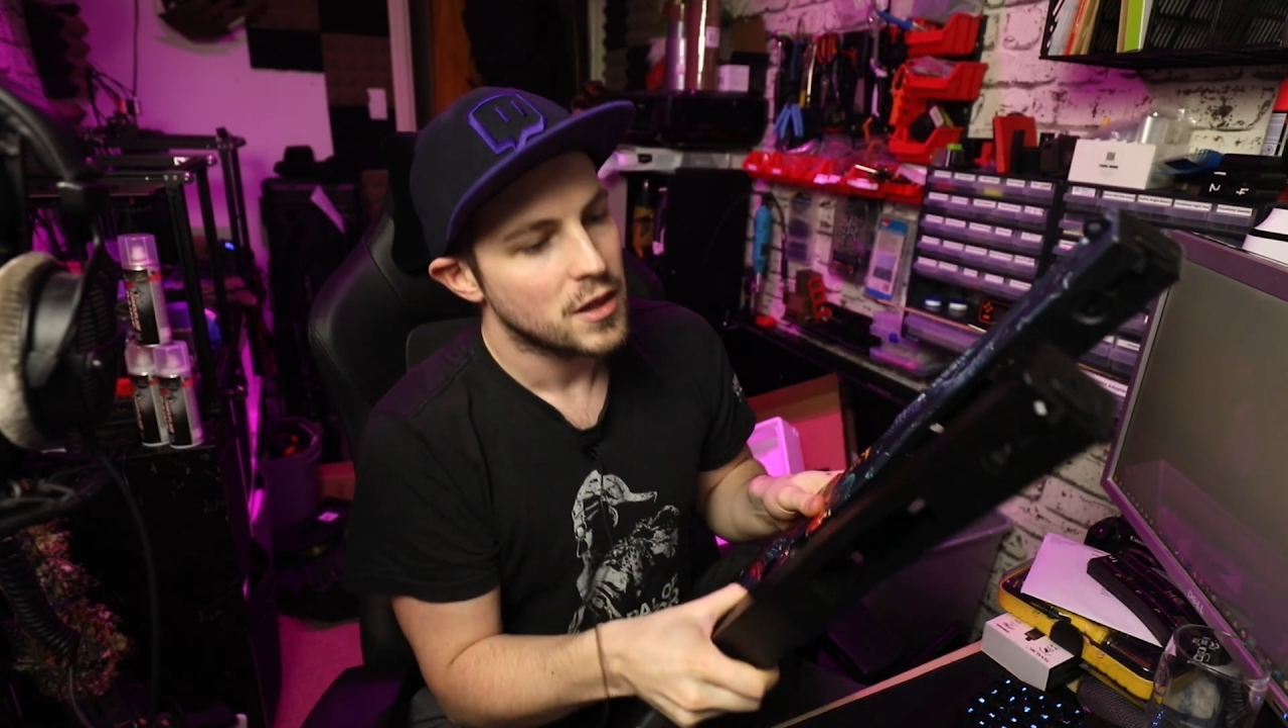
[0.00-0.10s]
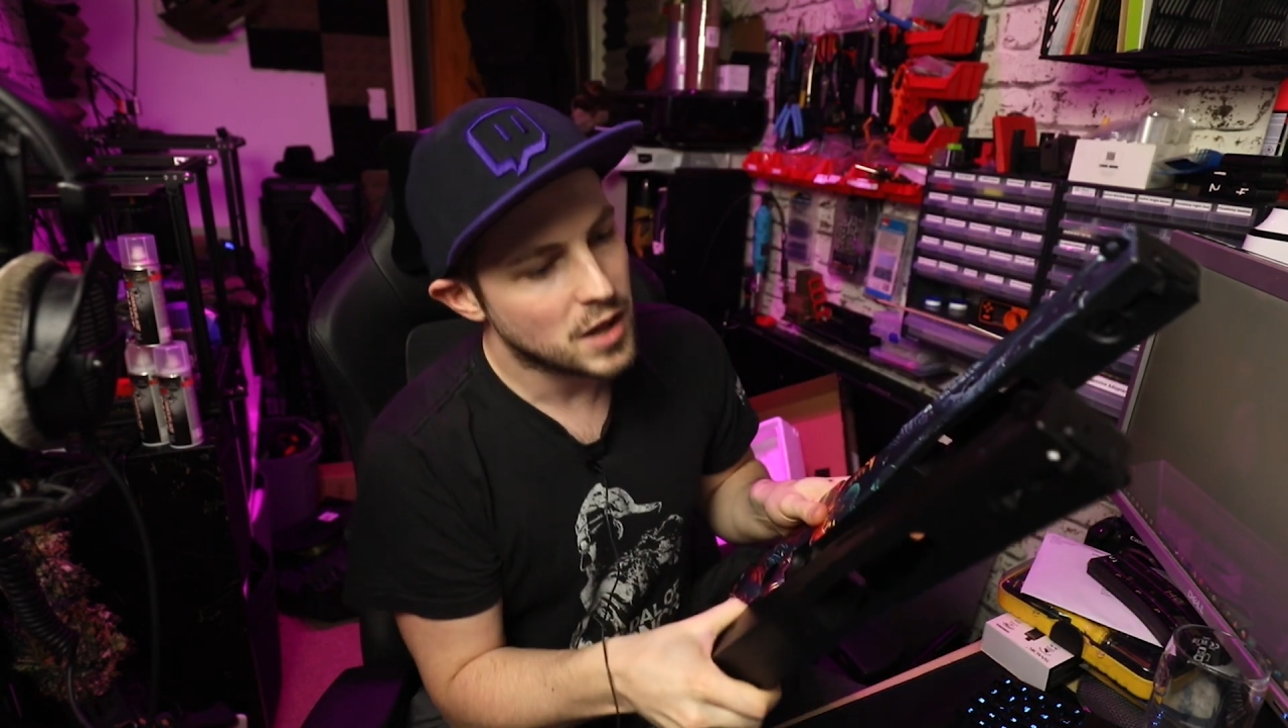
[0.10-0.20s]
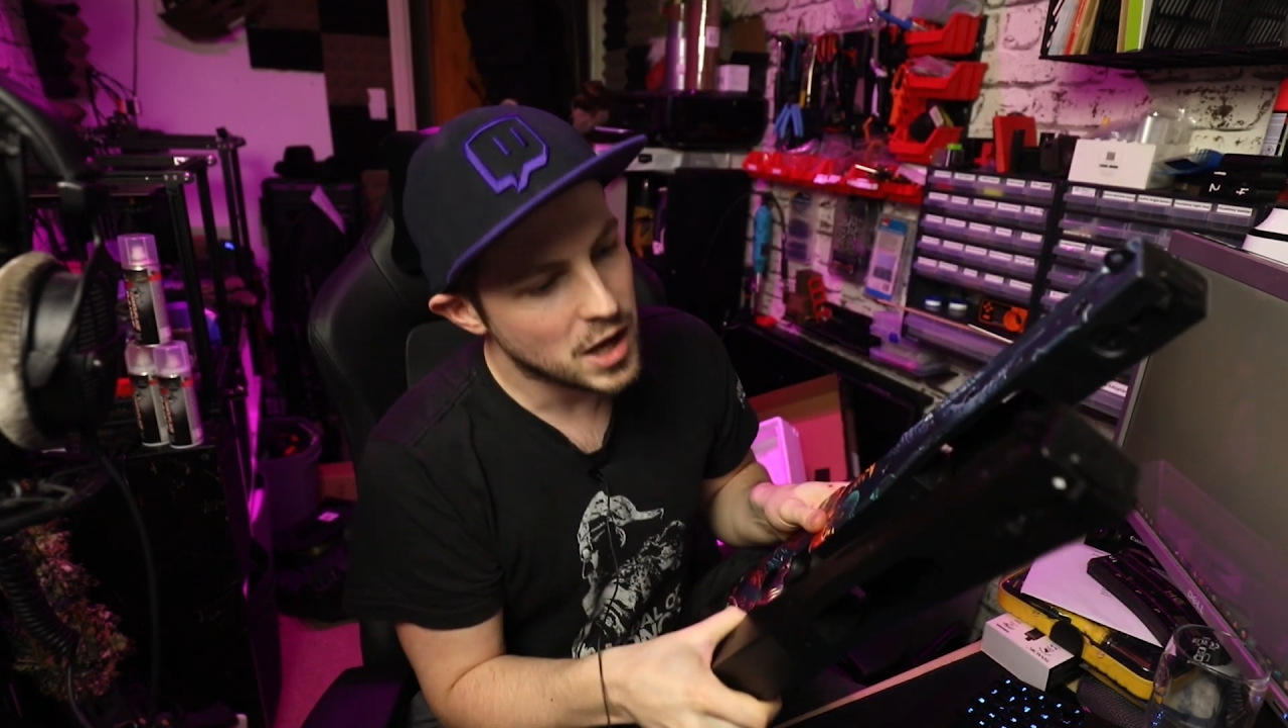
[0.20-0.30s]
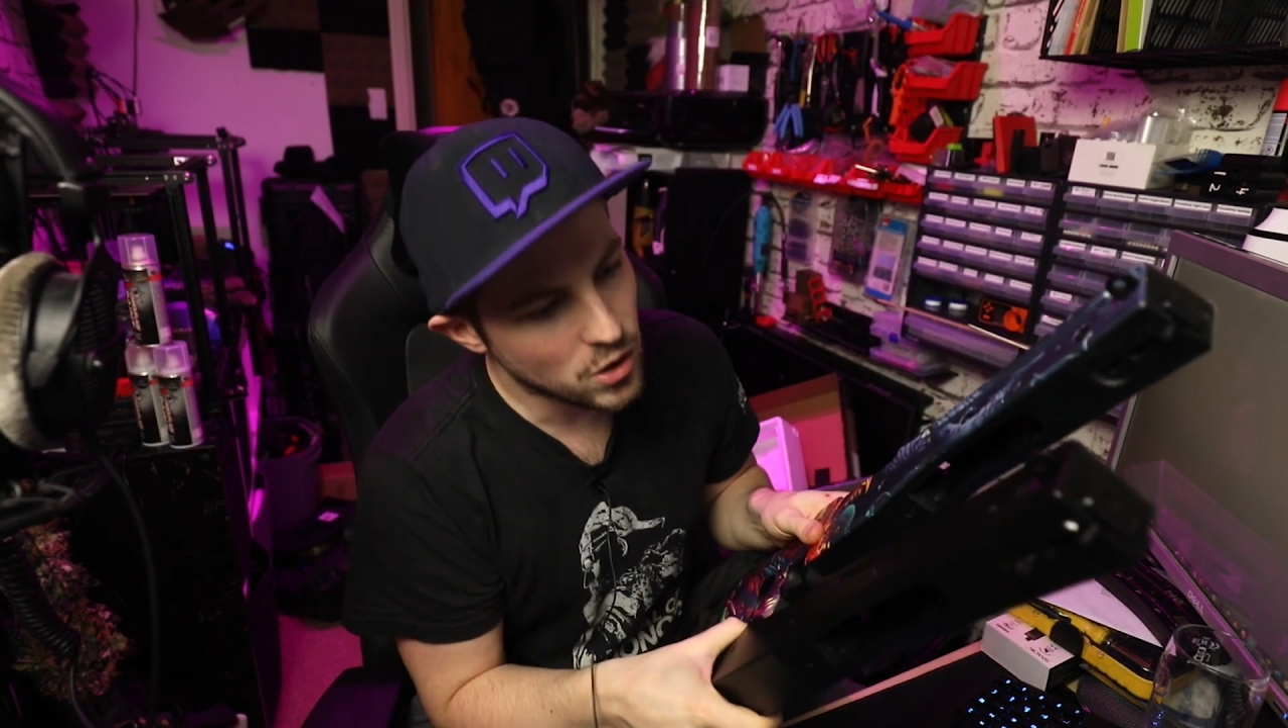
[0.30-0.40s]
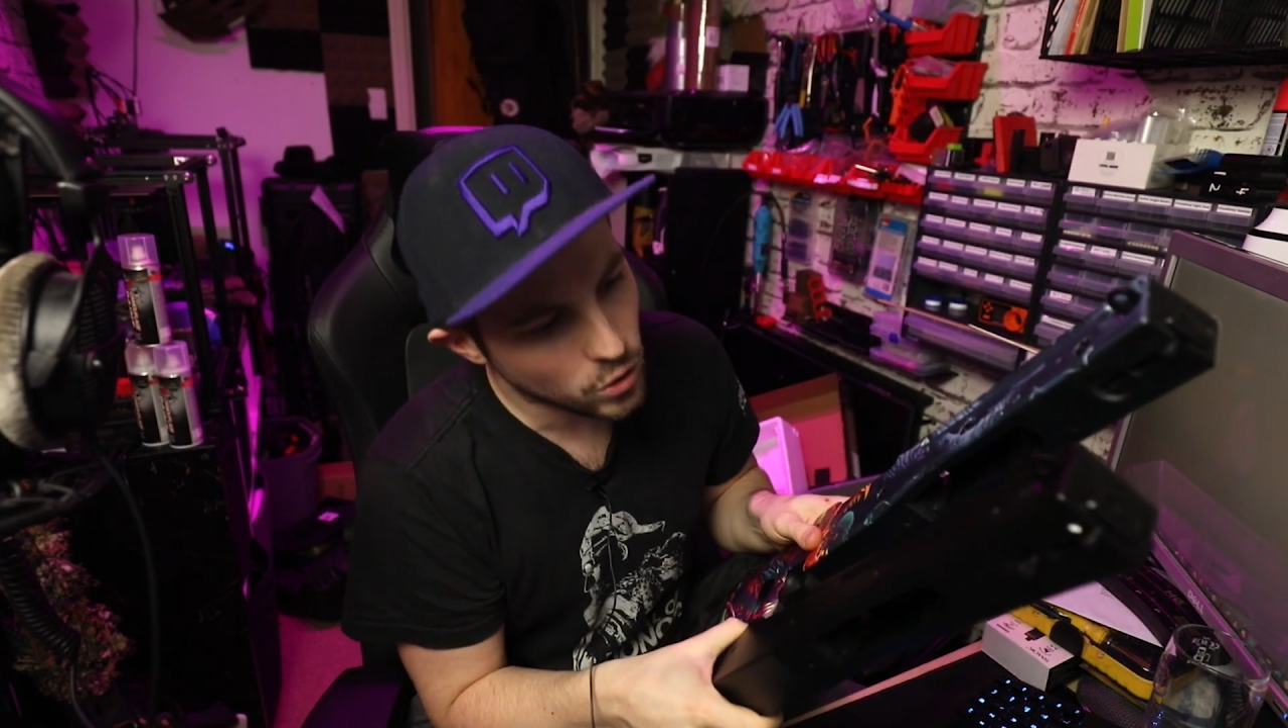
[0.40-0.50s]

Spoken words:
they